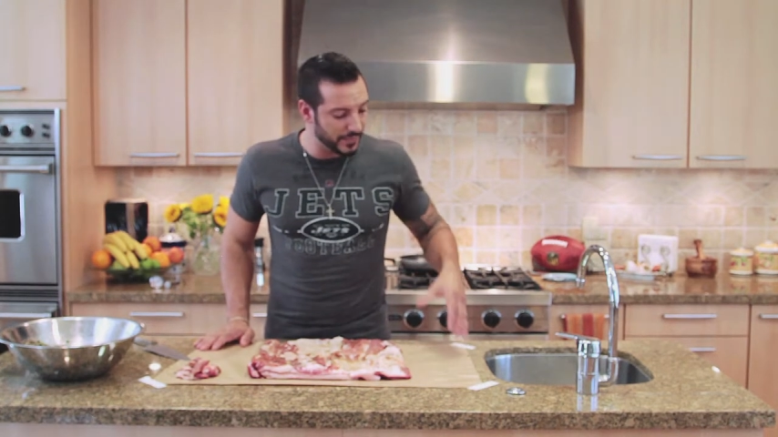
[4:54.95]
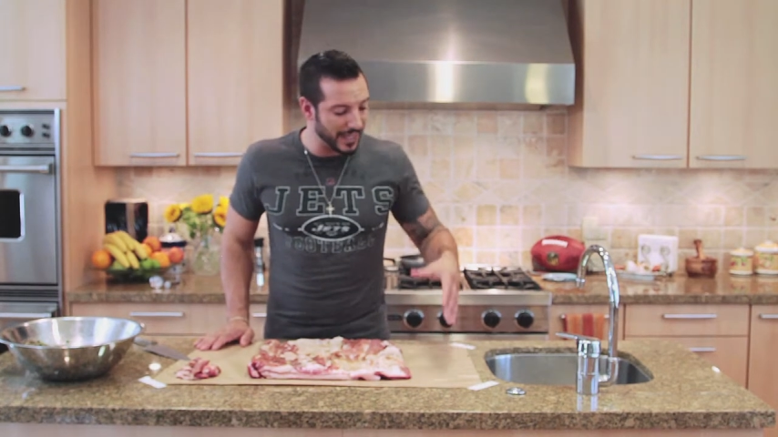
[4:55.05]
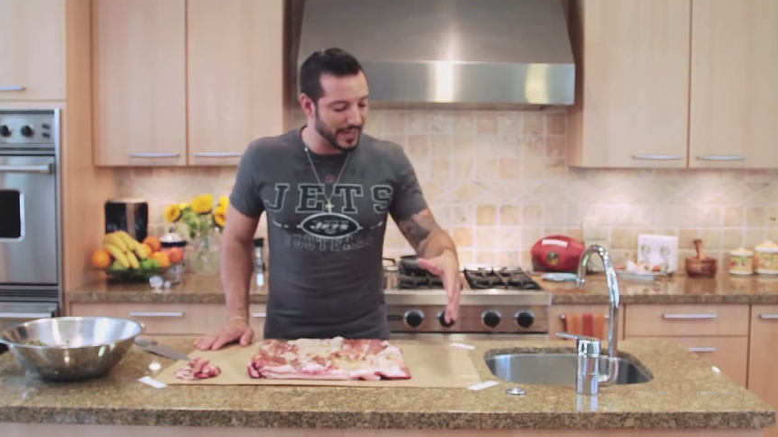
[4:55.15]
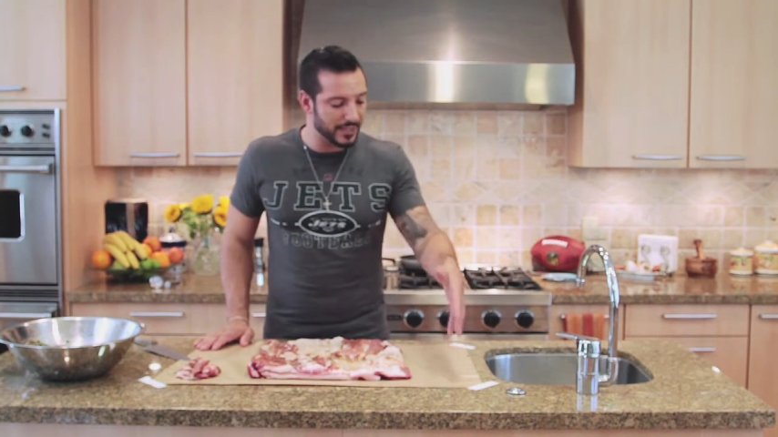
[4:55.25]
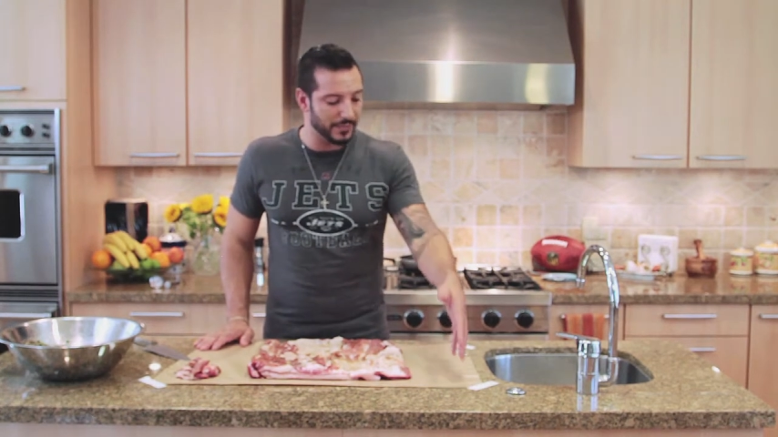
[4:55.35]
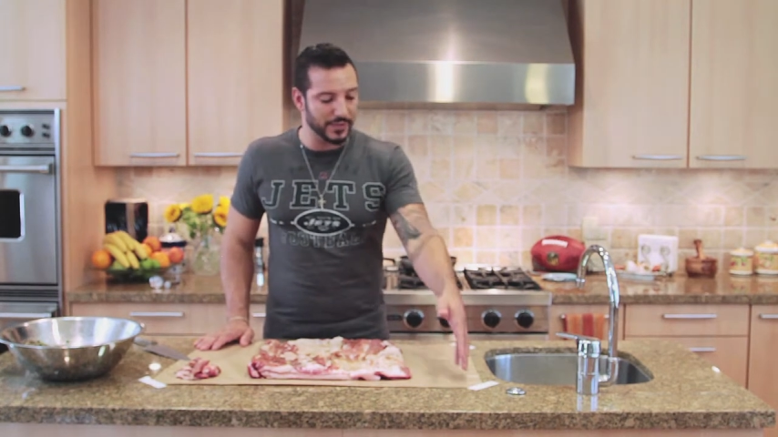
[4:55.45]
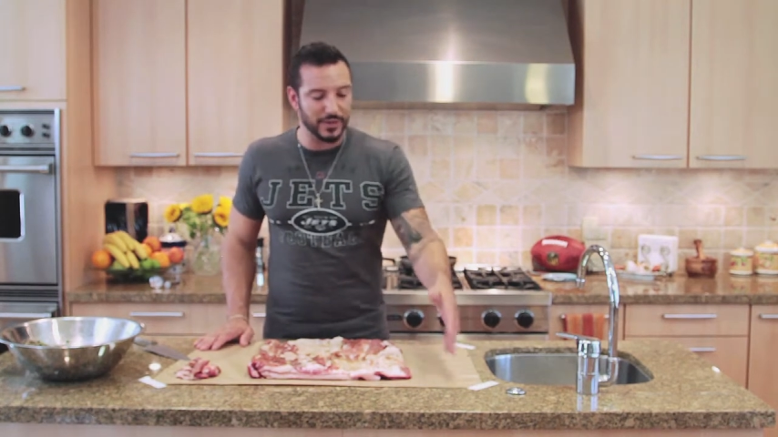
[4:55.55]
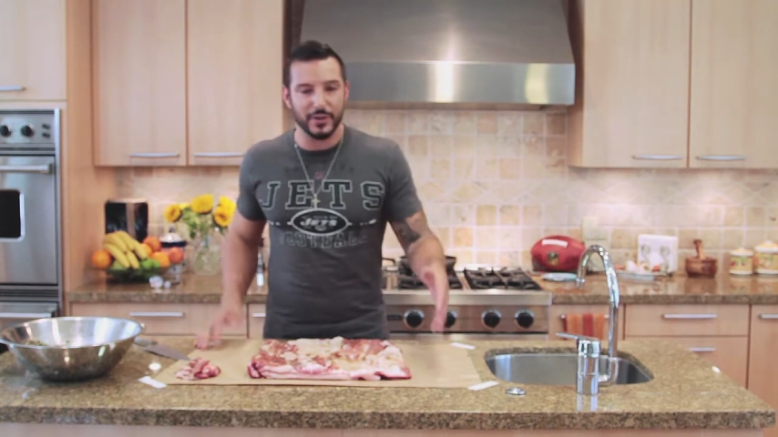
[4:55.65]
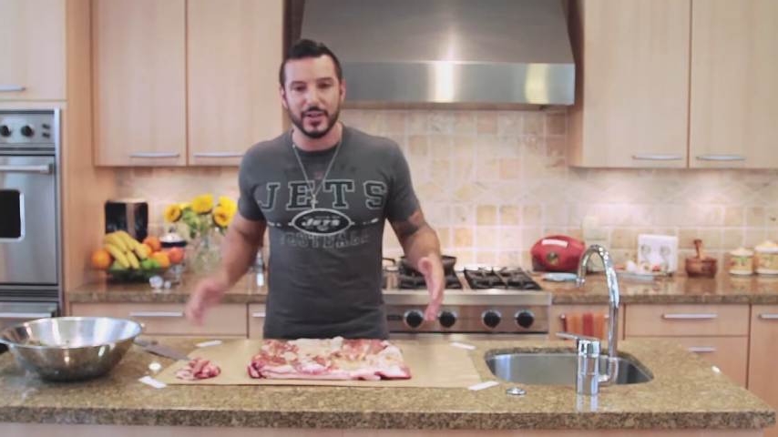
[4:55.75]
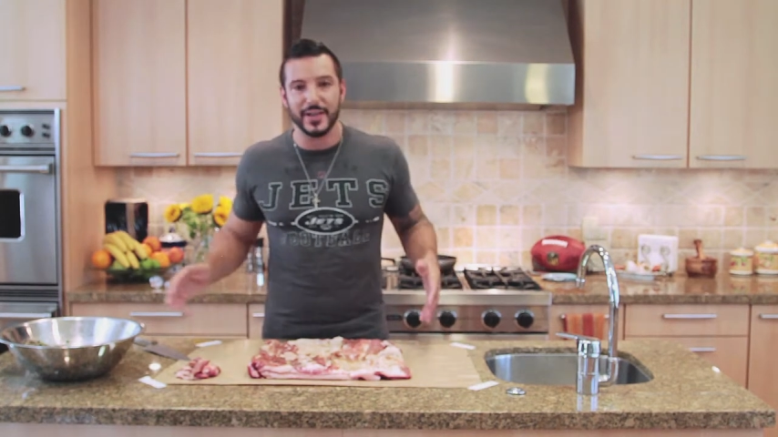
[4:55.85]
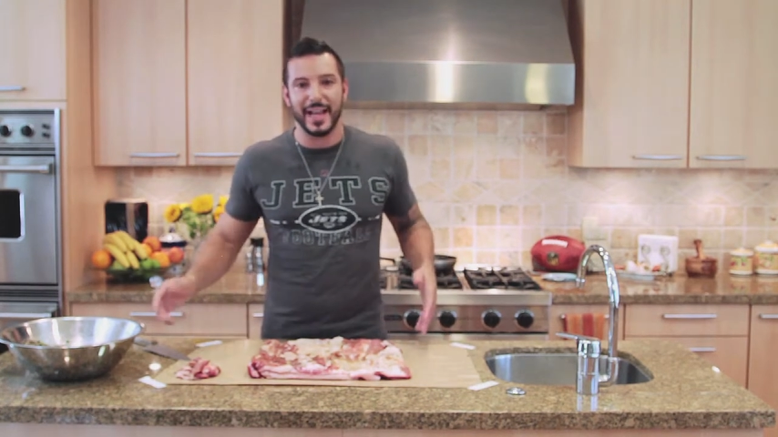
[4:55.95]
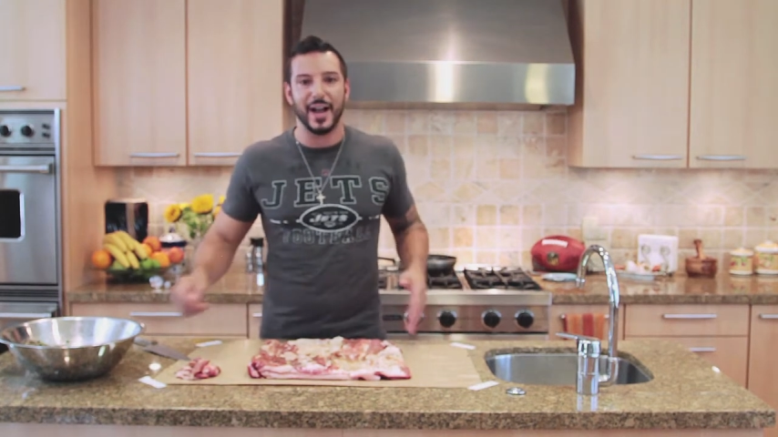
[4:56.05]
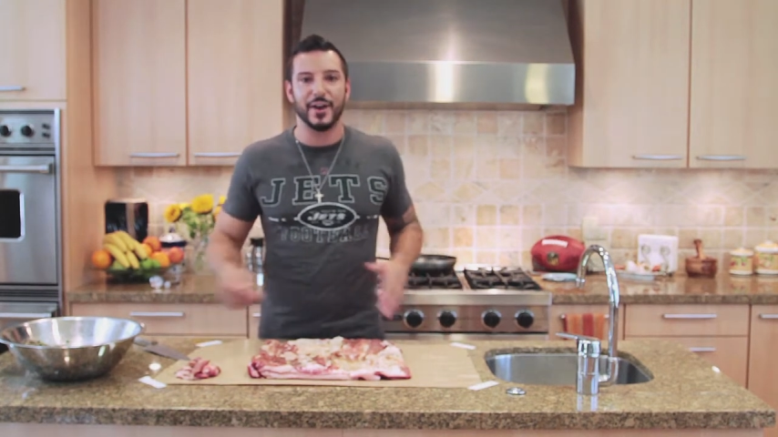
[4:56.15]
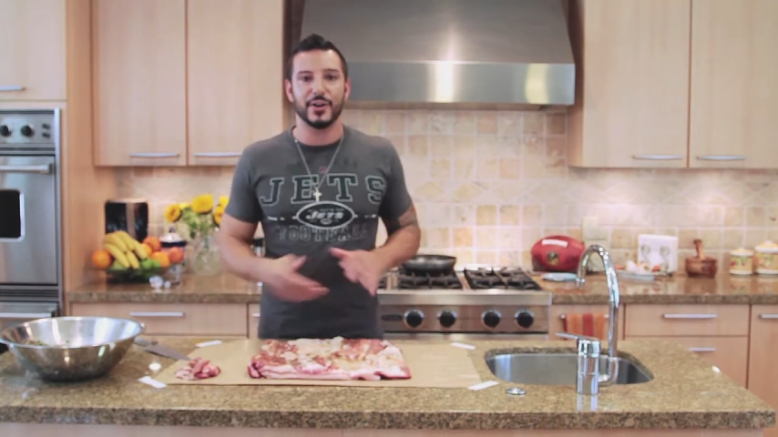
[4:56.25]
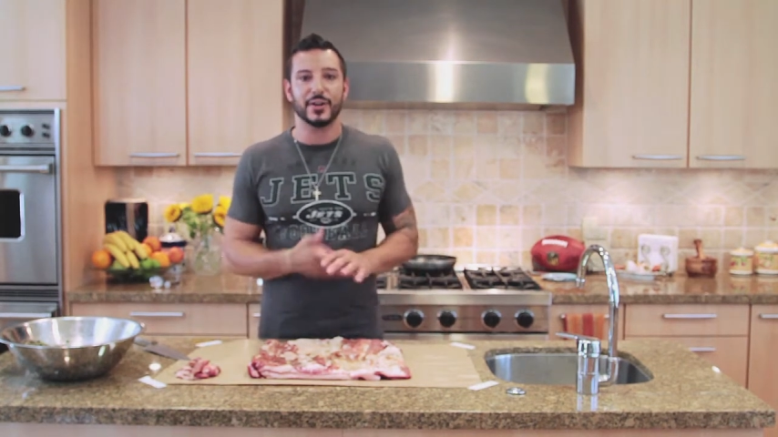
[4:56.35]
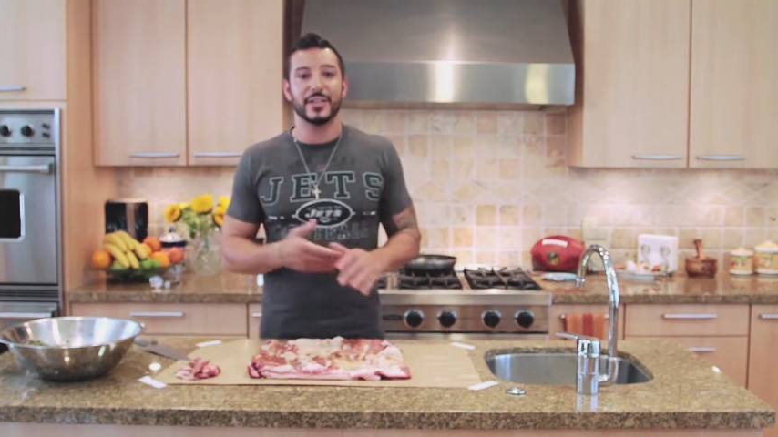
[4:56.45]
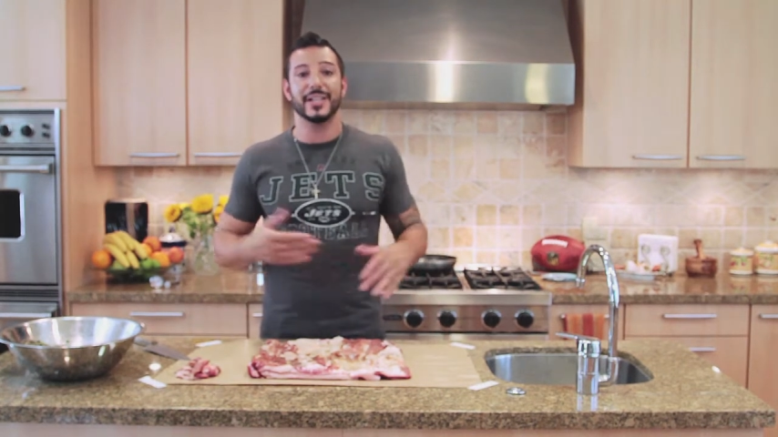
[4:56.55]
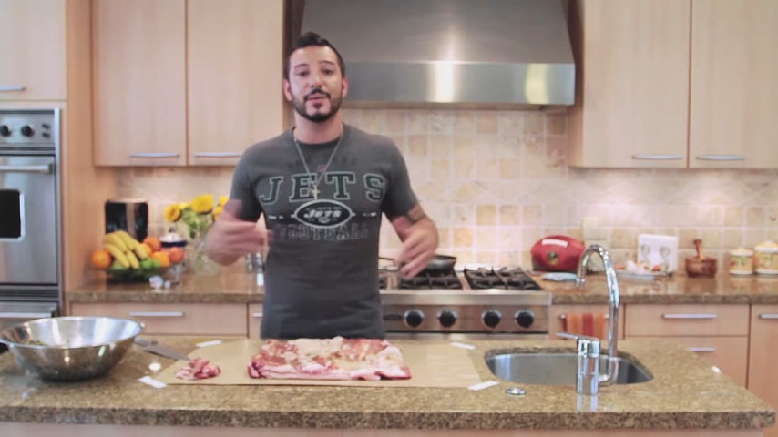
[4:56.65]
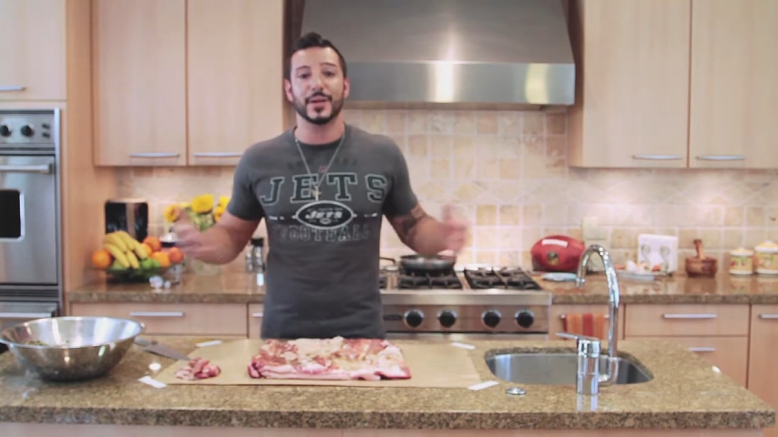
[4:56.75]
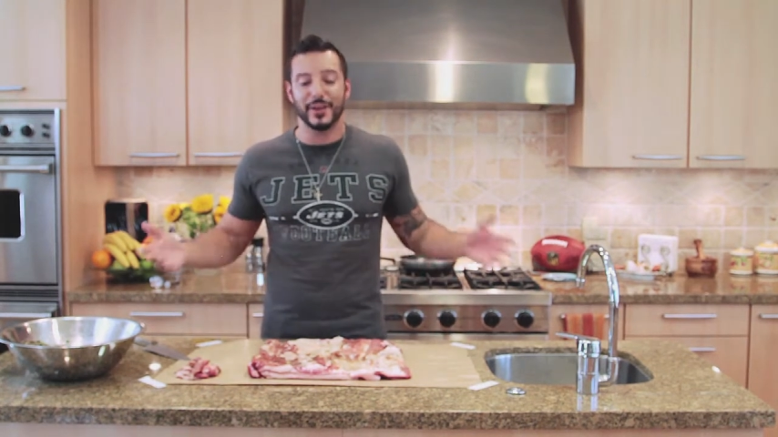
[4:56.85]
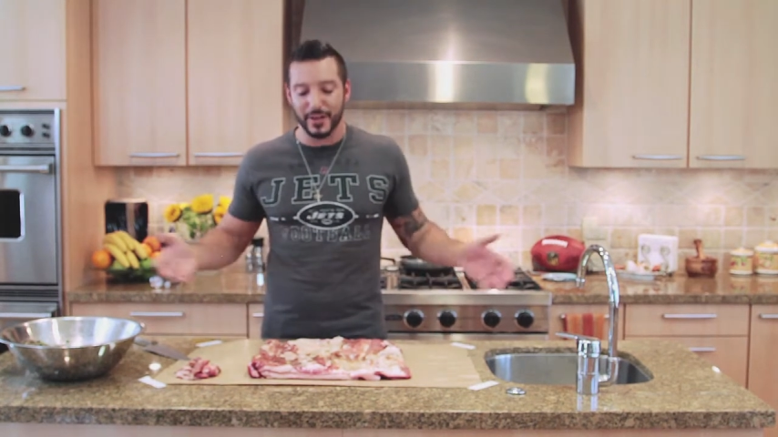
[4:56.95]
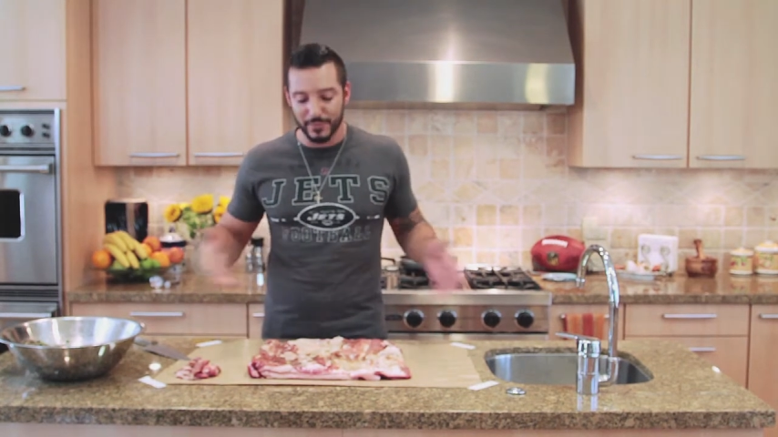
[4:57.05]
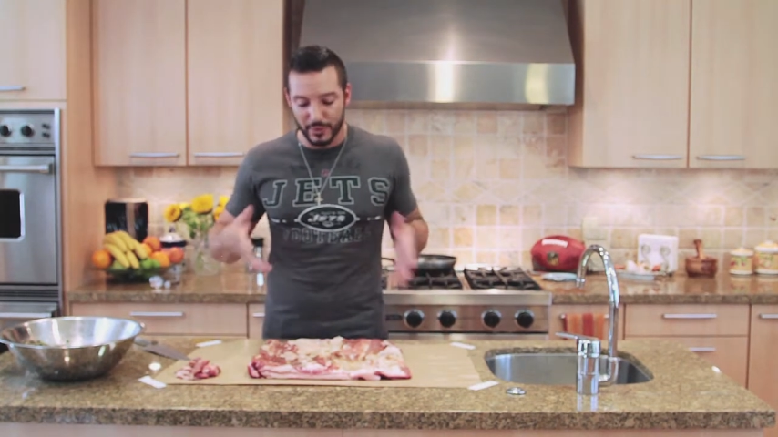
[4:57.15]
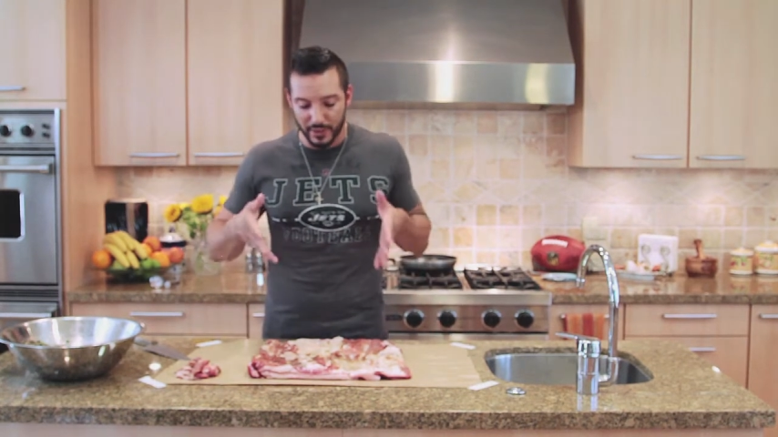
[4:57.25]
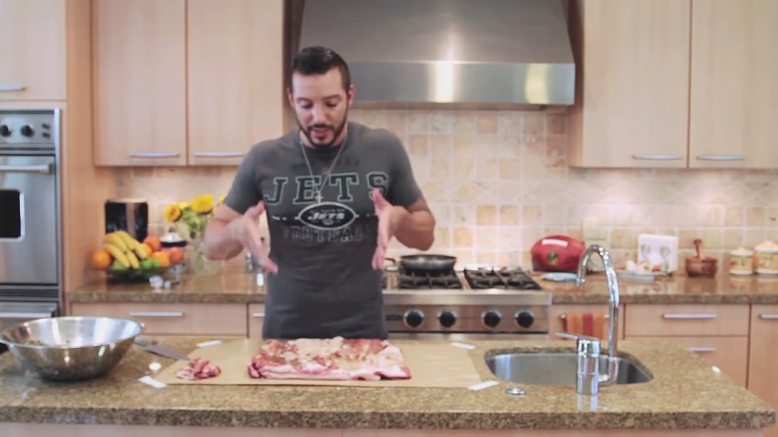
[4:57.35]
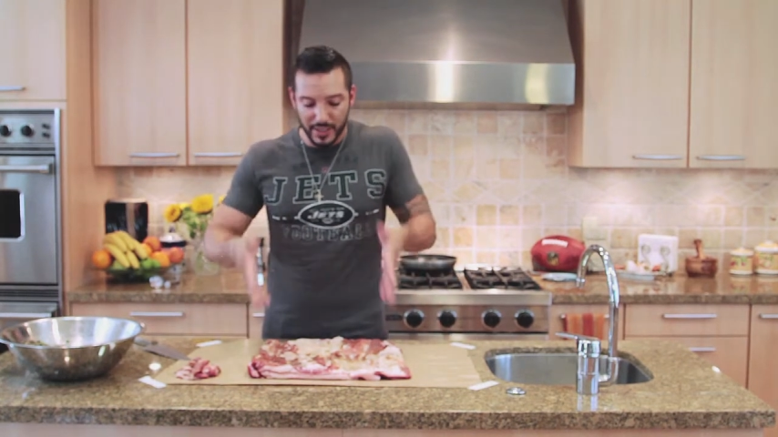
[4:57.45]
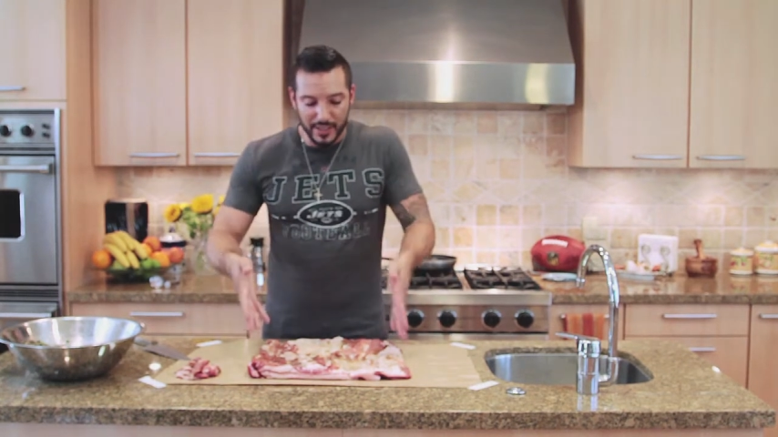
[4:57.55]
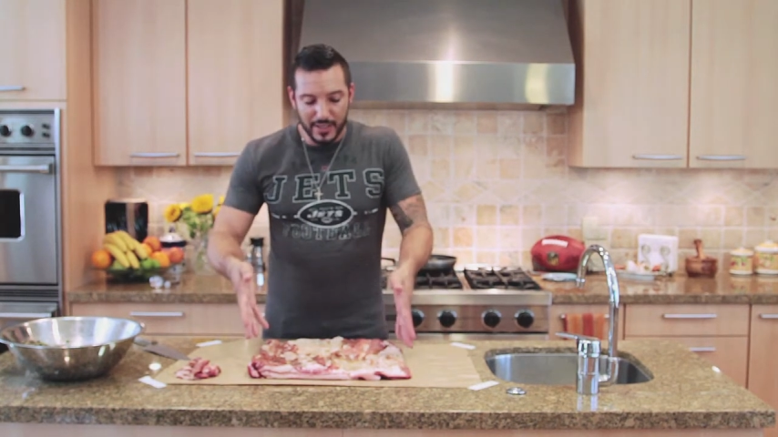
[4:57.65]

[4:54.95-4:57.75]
getting something dirty, the counter, cleaning up a cutting board.